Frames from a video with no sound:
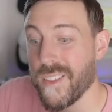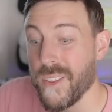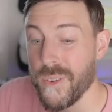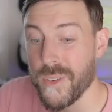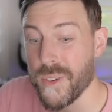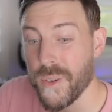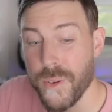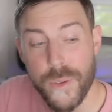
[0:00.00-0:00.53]

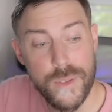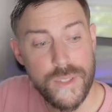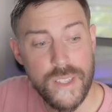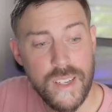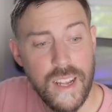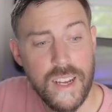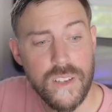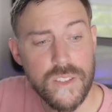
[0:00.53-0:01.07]
they're
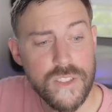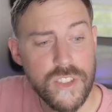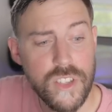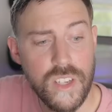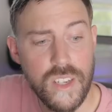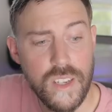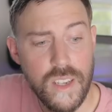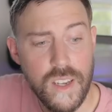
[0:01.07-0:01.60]
using
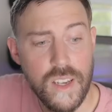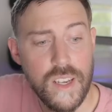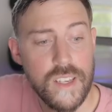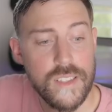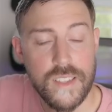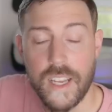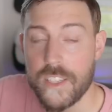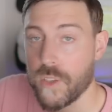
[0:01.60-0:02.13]
LG
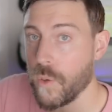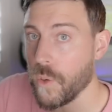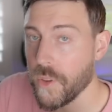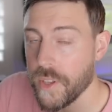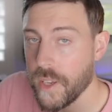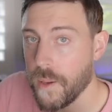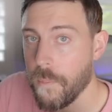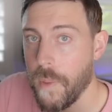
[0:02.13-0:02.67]
slash
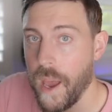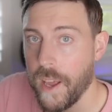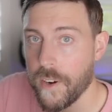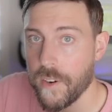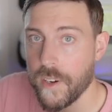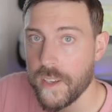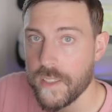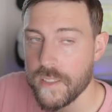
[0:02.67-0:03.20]
Ultium
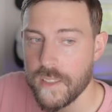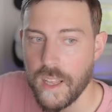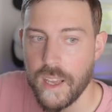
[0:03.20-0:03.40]
batteries.